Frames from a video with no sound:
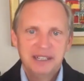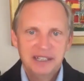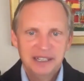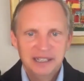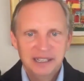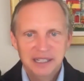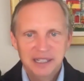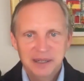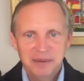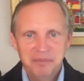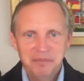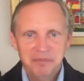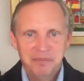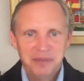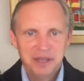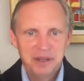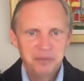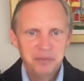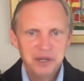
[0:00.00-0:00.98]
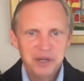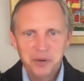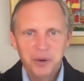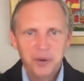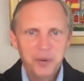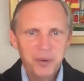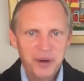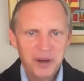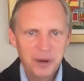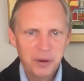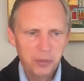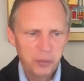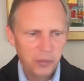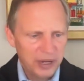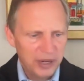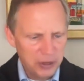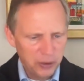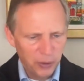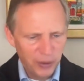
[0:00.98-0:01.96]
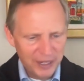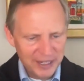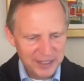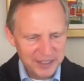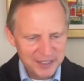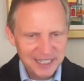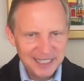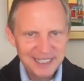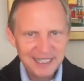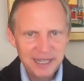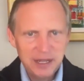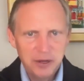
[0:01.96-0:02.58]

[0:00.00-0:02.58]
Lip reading: and reorienting